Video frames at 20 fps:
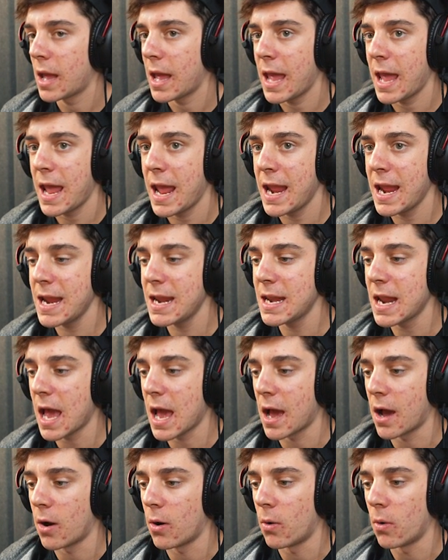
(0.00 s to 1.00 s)
Hey,
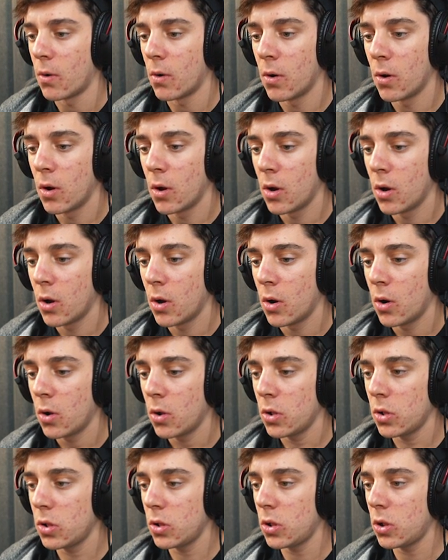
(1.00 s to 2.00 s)
now.
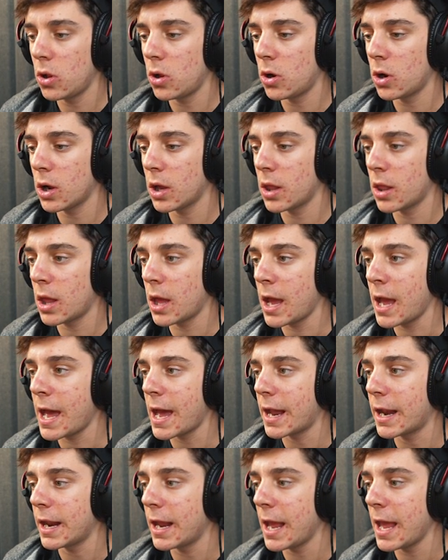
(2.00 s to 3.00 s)
Look at
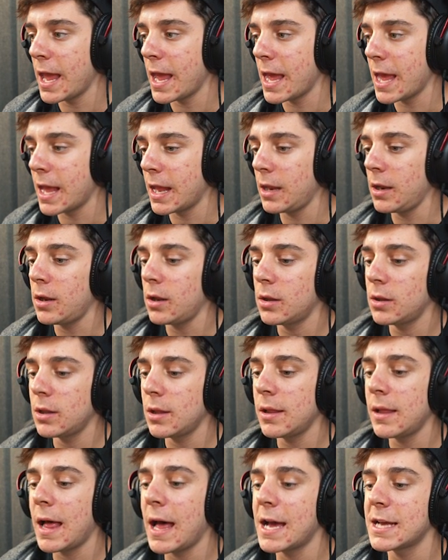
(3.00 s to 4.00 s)
that. And the
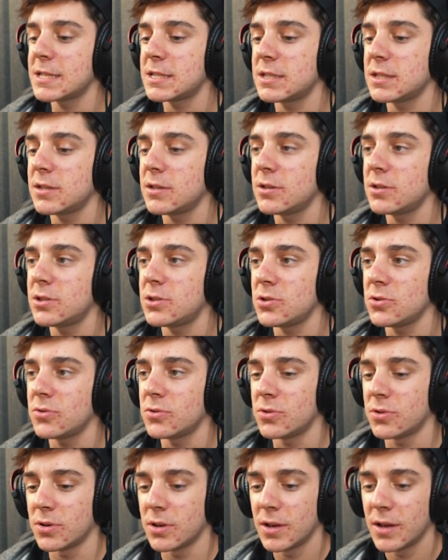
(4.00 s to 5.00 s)
last little
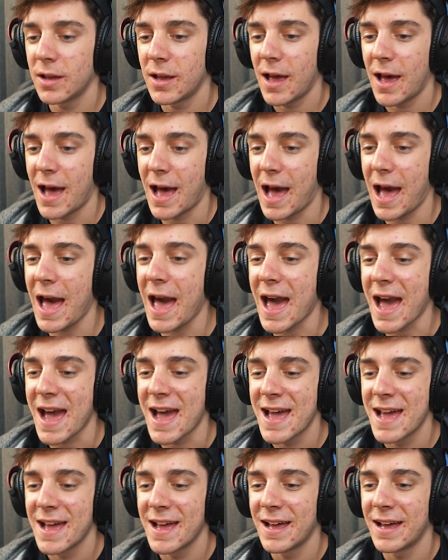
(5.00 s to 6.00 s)
dude. Aha,
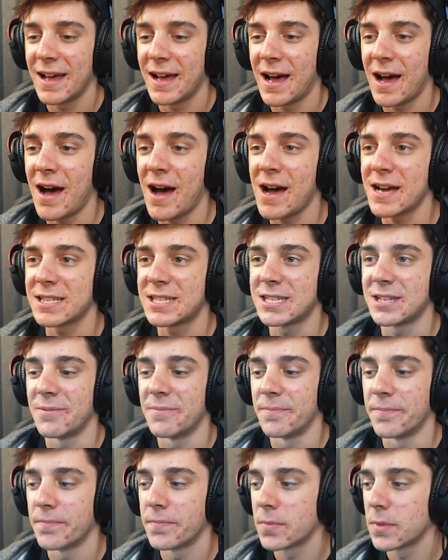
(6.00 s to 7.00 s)
awesome.
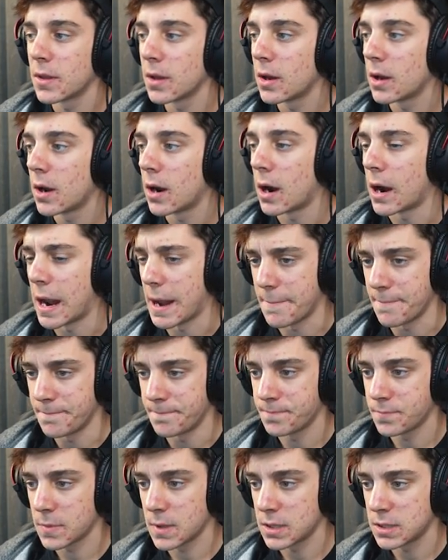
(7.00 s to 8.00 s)
All right.
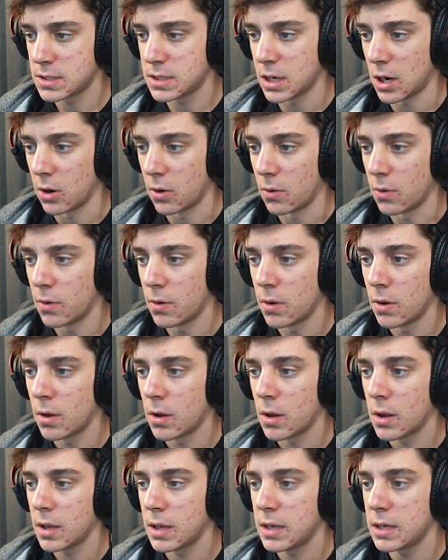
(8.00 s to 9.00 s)
So,
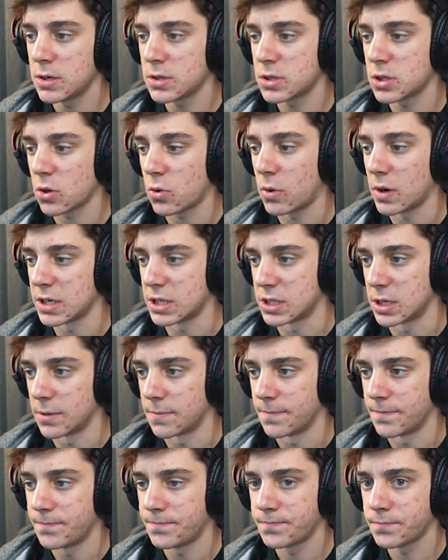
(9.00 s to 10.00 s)
here's the question.
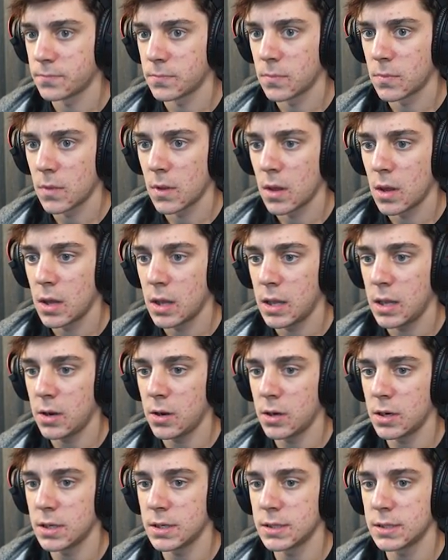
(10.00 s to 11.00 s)

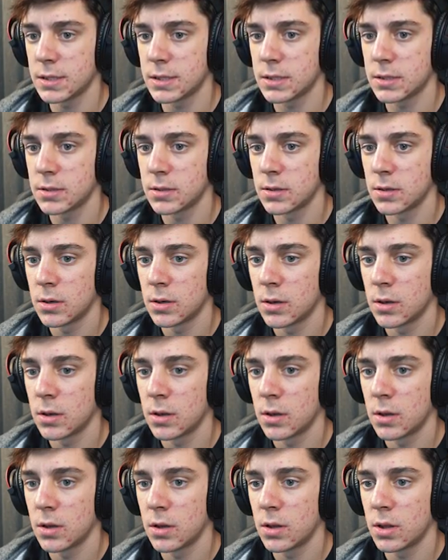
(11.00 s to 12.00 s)
Here is
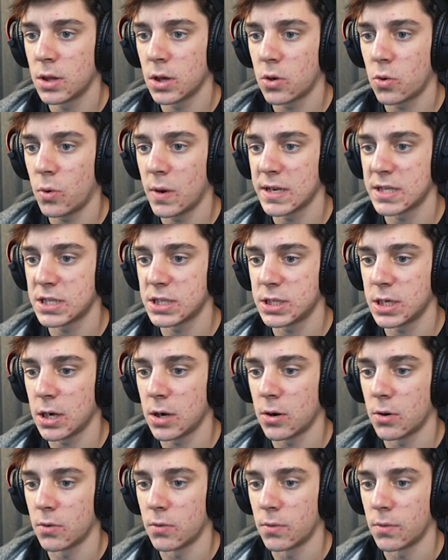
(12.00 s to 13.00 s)
the
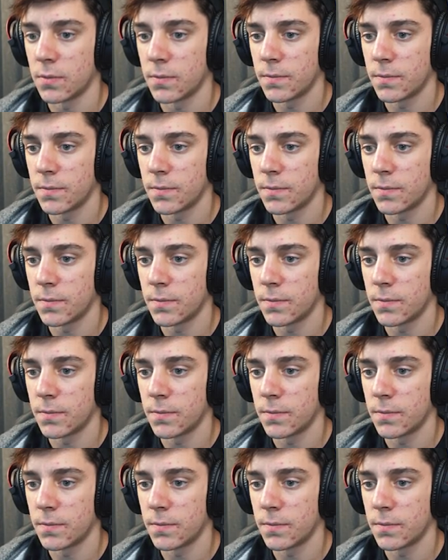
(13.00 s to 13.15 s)
question.